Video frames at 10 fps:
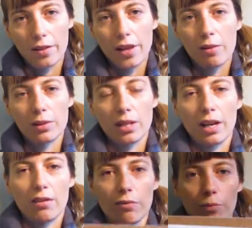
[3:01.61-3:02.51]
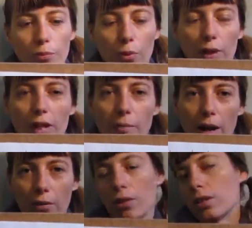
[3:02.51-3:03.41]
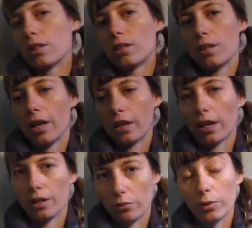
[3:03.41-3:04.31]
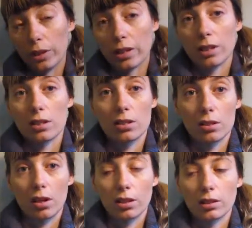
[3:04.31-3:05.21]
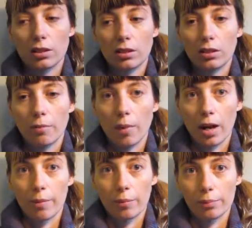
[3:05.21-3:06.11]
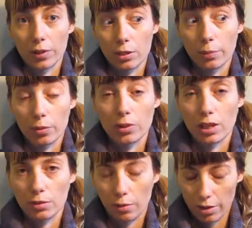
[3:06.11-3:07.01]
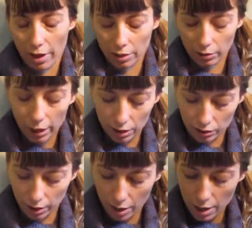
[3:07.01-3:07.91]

that was kind of working backwards. I kind of really did start this process with that strategy.